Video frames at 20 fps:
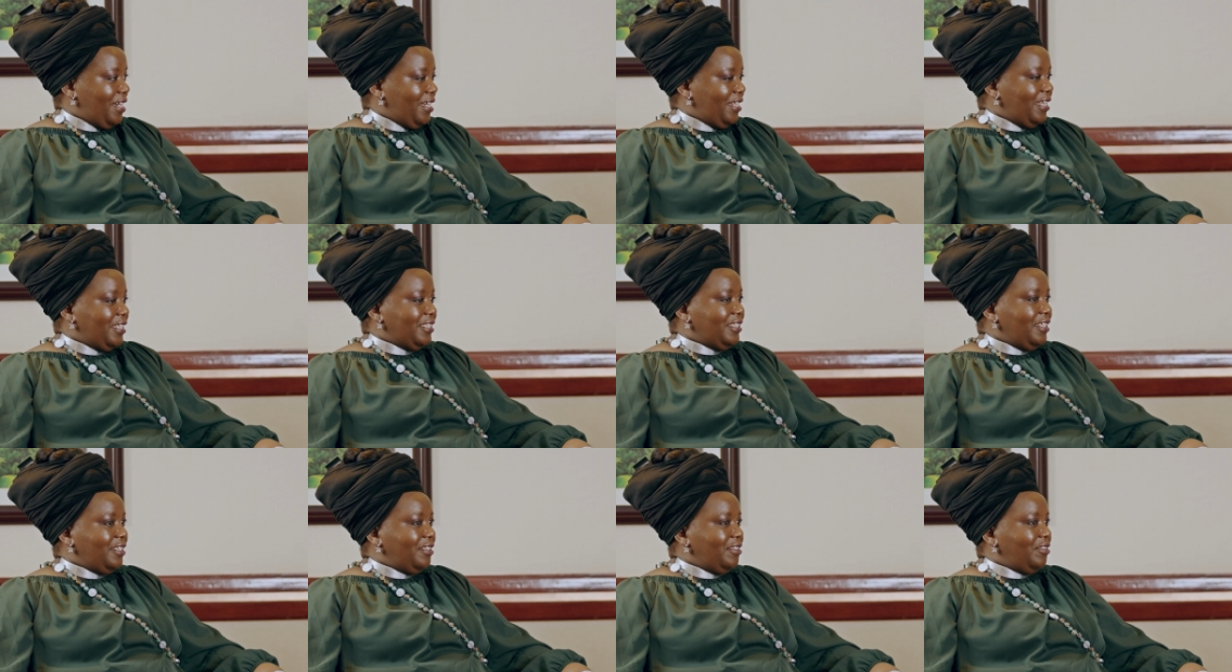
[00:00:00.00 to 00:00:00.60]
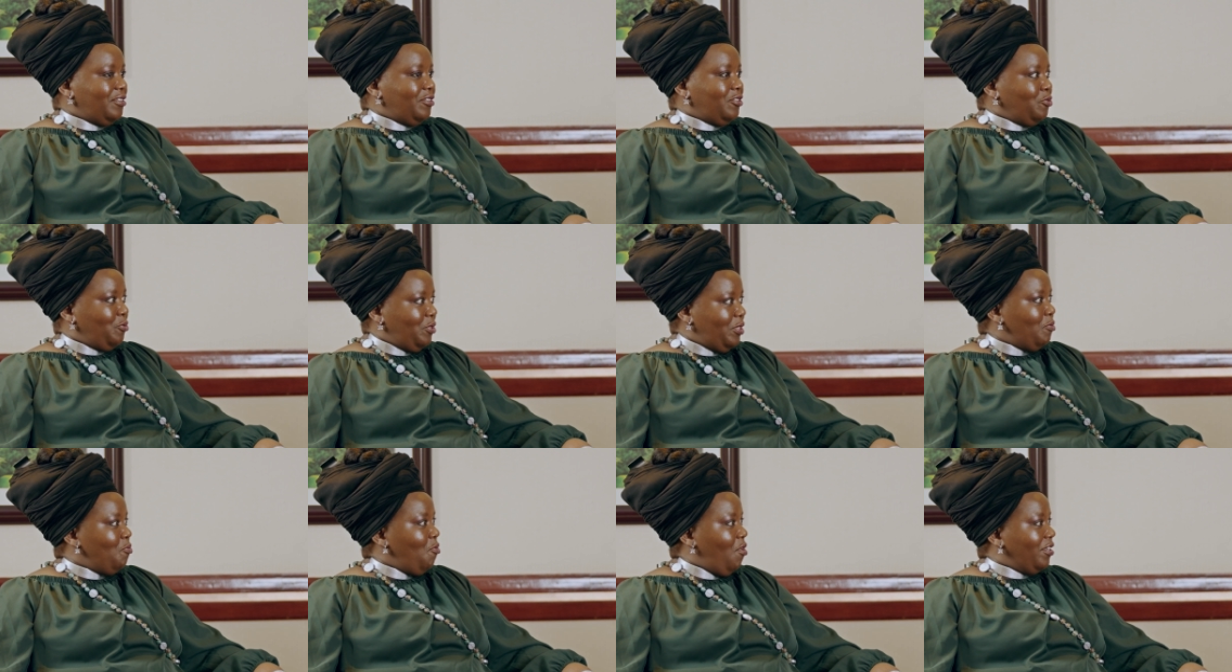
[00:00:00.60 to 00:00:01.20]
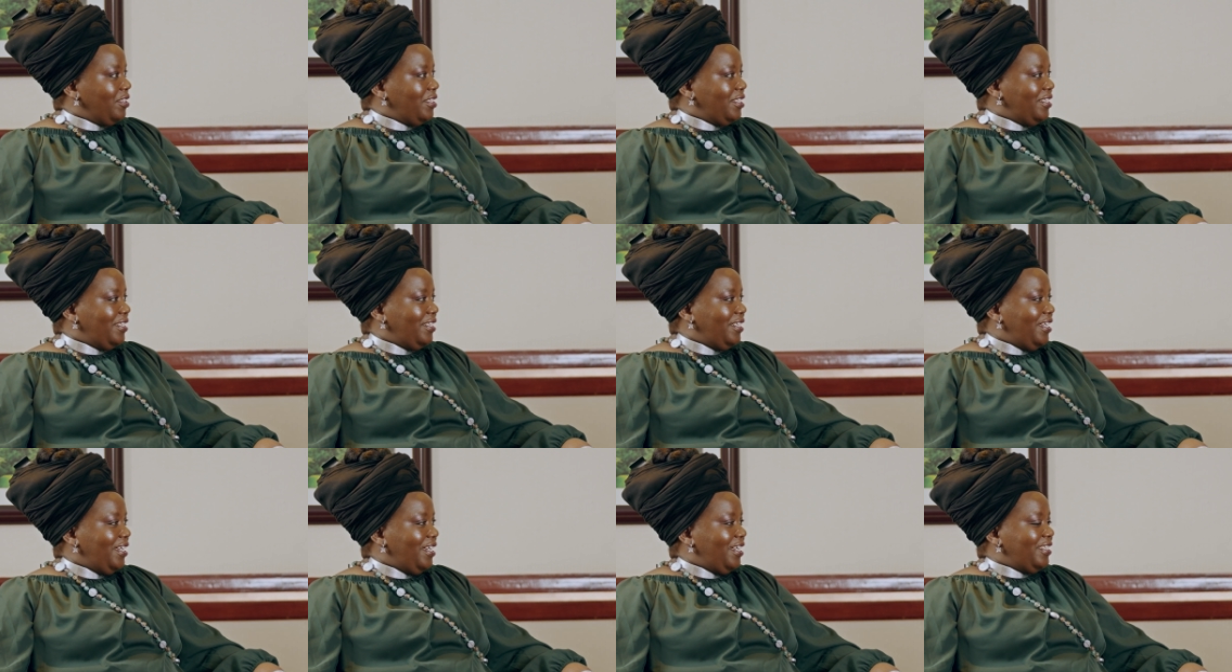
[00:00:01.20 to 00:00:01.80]
And I said, Doing what?
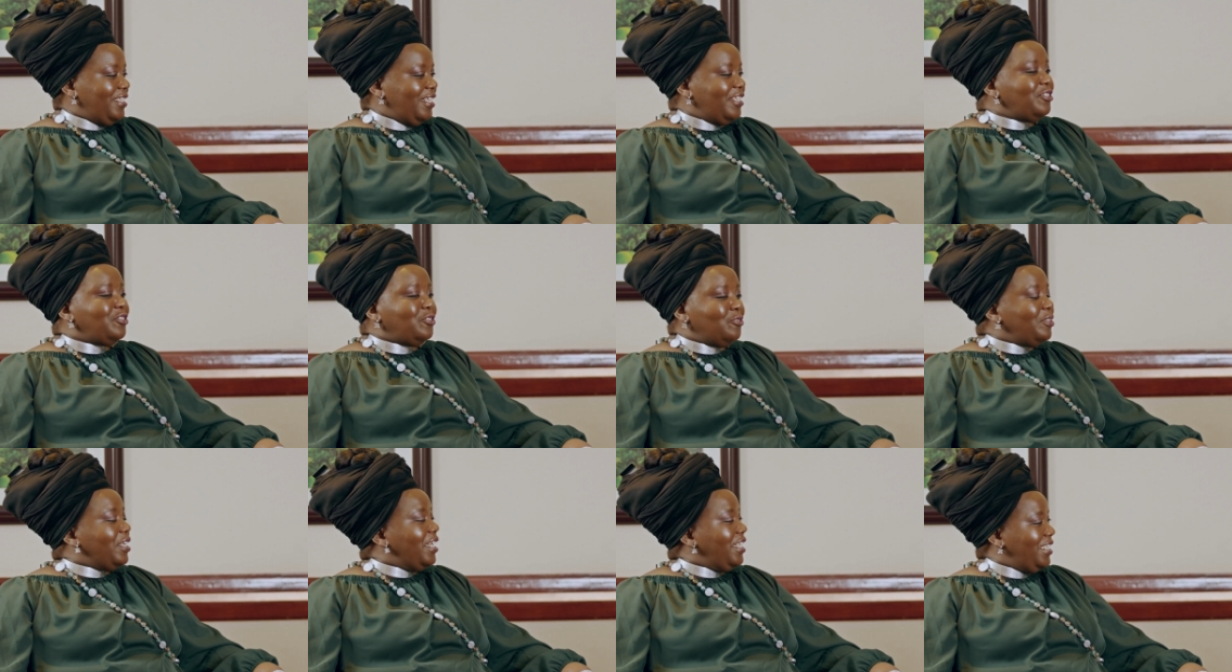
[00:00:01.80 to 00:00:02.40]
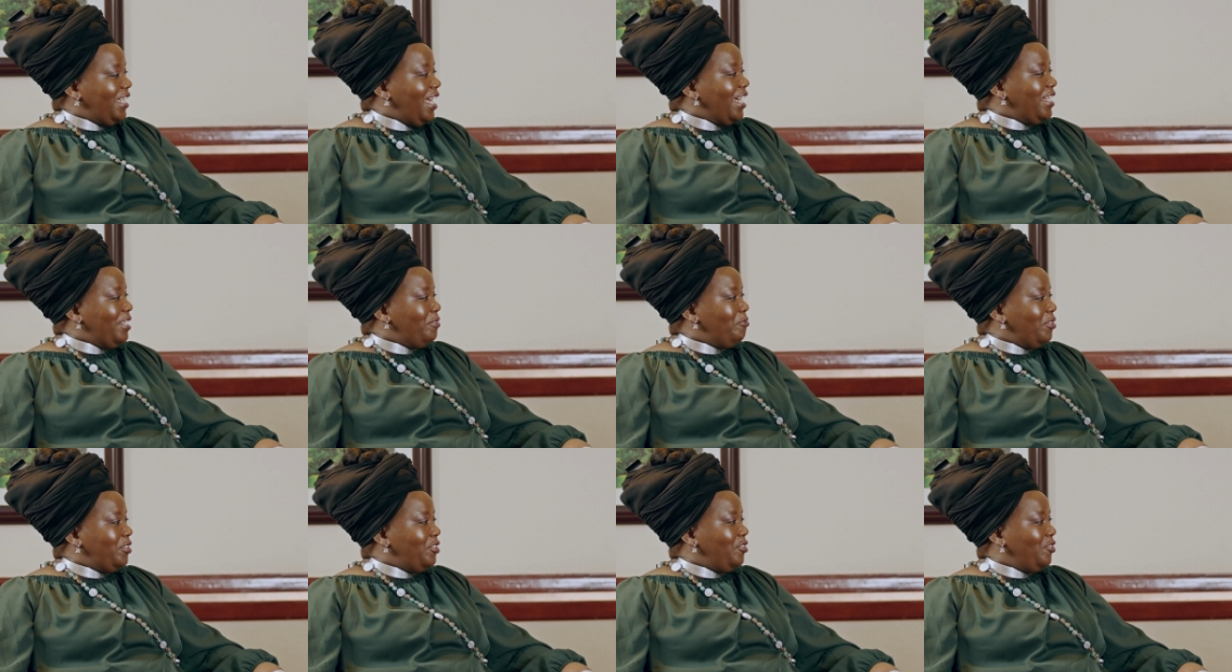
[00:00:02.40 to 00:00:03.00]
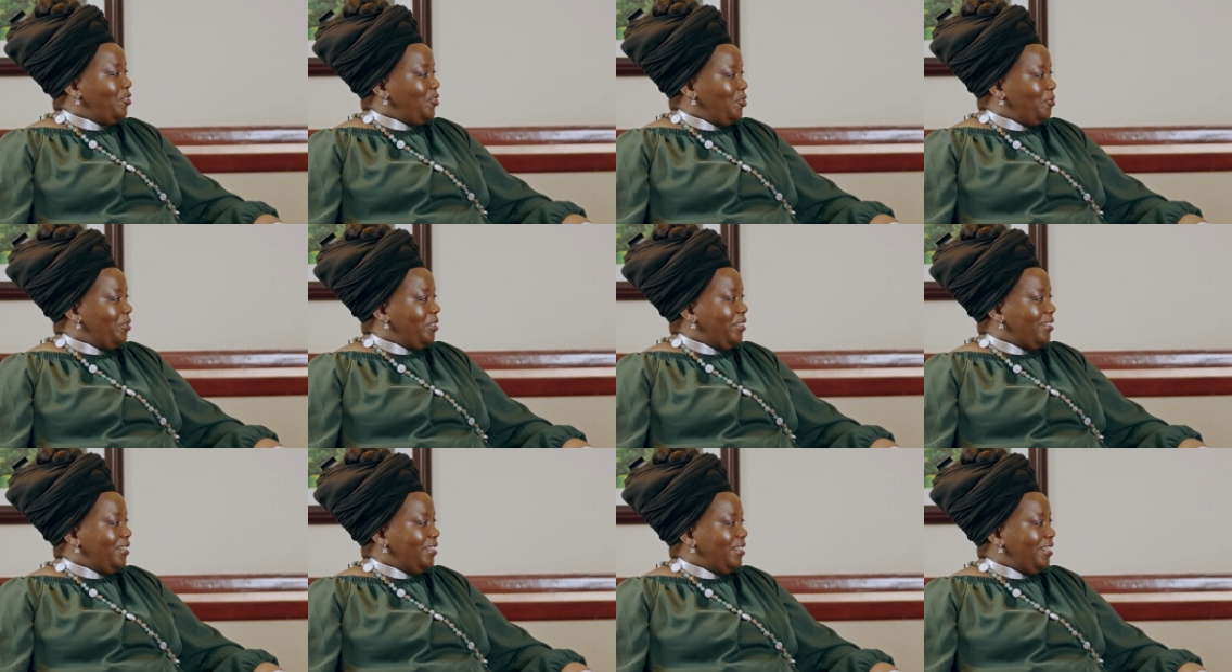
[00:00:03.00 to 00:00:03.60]
Saying, Doing exactly what you're
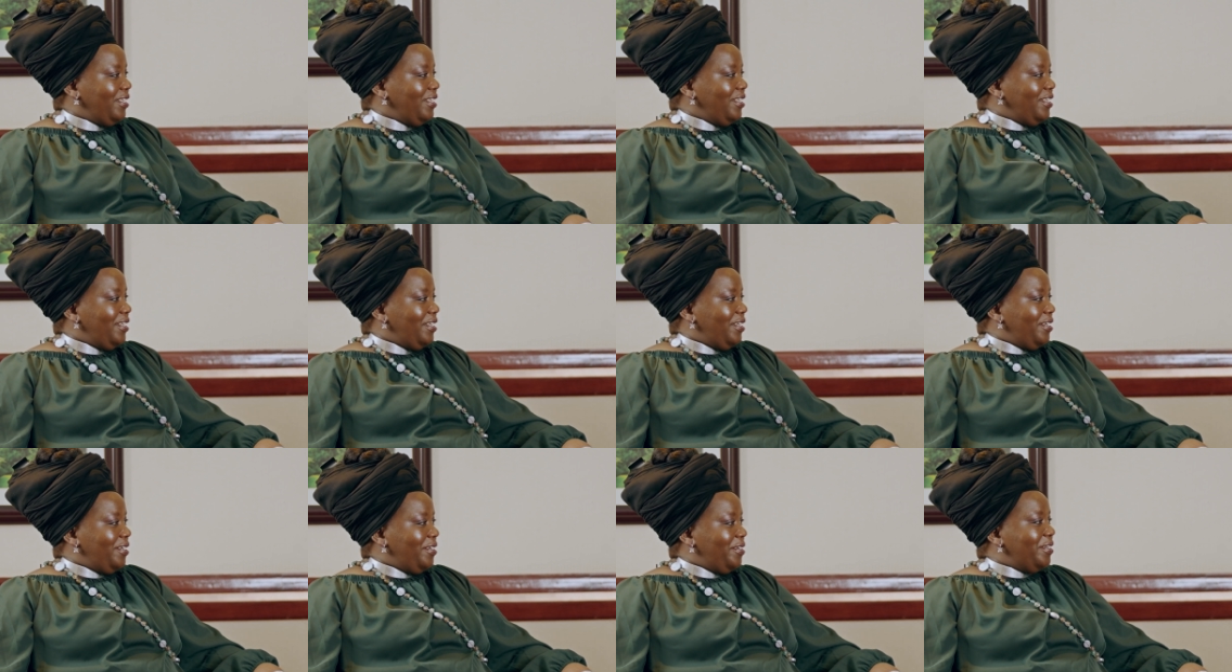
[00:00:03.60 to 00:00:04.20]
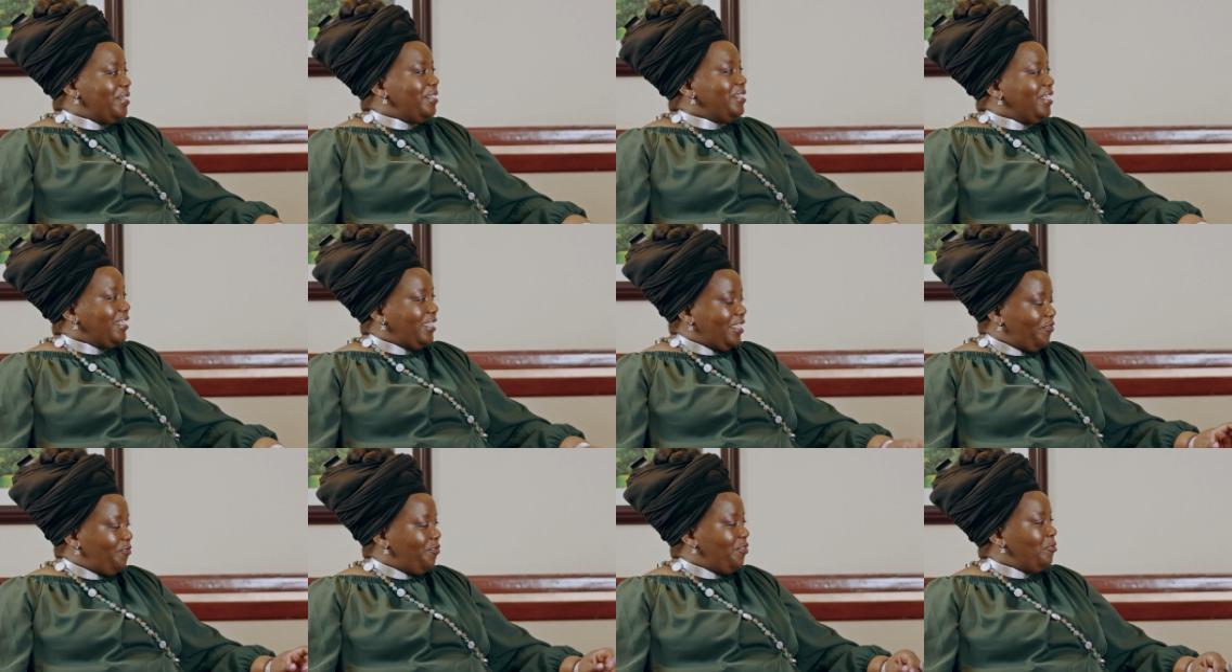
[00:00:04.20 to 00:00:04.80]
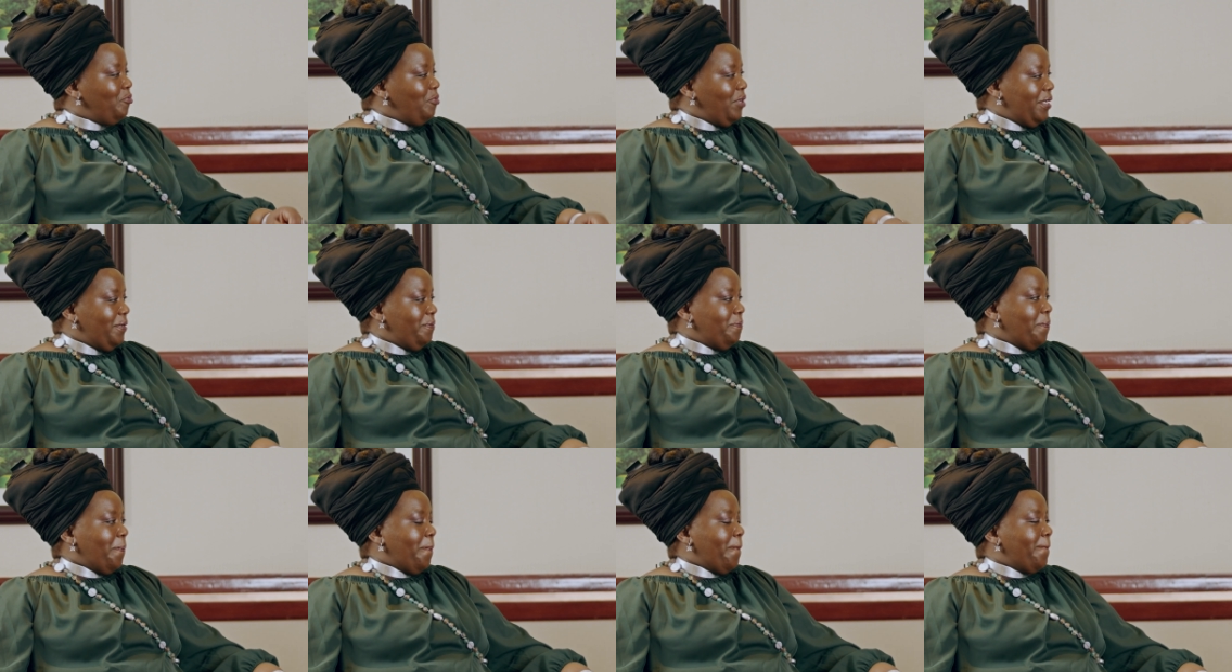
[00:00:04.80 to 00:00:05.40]
doing in a different
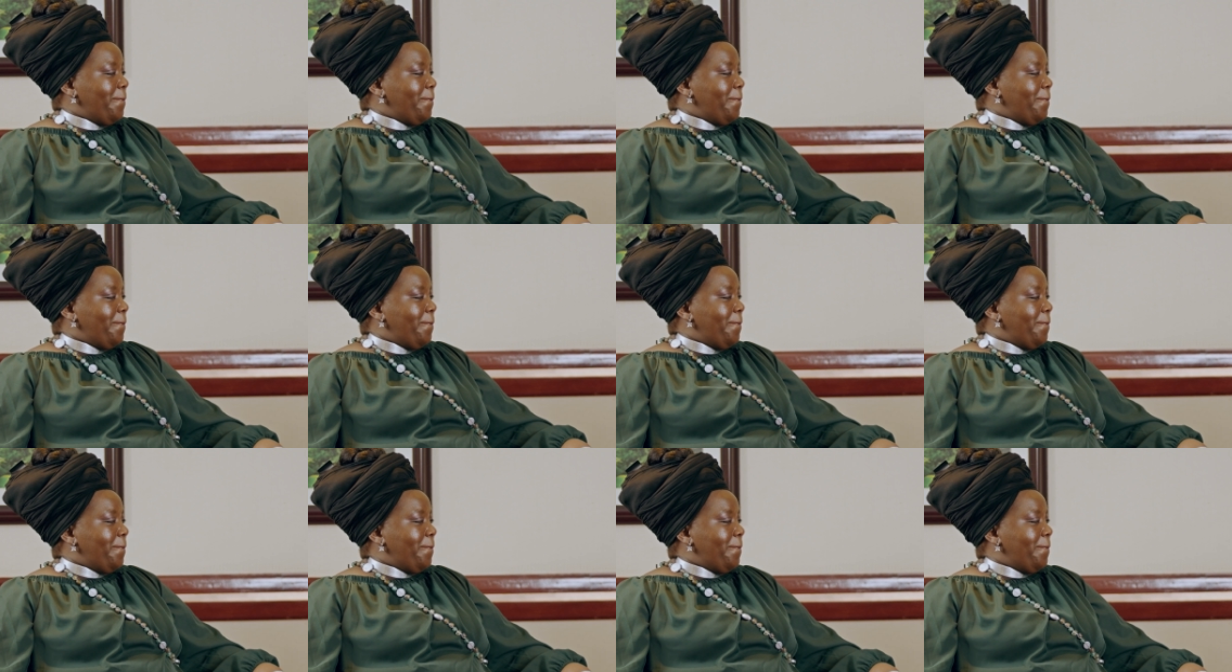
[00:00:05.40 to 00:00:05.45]
way.